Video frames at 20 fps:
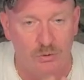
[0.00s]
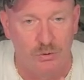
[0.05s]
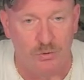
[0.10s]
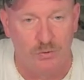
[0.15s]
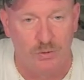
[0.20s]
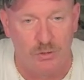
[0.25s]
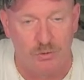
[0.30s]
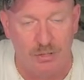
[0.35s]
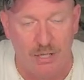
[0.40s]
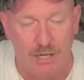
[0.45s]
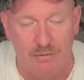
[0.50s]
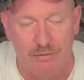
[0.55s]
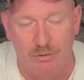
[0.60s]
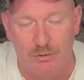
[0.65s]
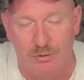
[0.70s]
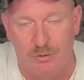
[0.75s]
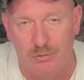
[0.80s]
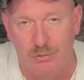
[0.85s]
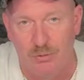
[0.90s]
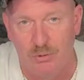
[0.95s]
if you're
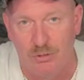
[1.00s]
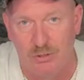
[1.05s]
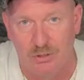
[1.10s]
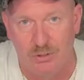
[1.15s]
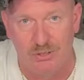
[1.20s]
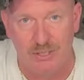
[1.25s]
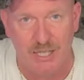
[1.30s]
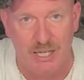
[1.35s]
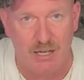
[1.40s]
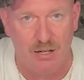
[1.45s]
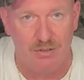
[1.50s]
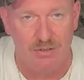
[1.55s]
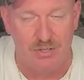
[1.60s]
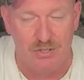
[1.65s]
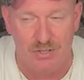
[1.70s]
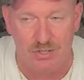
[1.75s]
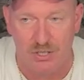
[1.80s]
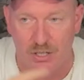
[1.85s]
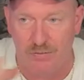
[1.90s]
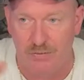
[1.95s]
traveling through little towns
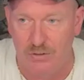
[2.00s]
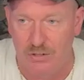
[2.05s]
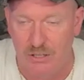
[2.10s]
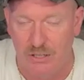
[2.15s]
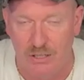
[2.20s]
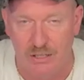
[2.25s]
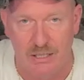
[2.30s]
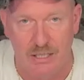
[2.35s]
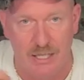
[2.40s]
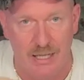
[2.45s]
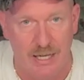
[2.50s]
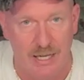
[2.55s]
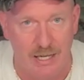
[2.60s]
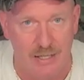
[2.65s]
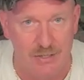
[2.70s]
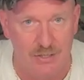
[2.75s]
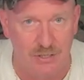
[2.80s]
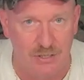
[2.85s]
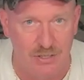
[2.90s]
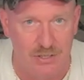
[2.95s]
and stuff, you need
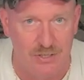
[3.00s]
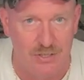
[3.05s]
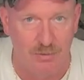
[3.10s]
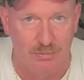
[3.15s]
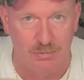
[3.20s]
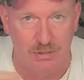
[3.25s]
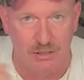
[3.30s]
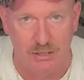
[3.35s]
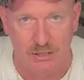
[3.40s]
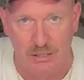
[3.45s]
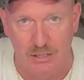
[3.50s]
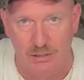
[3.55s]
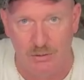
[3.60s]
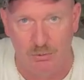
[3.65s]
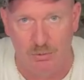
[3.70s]
gas, you need something to eat,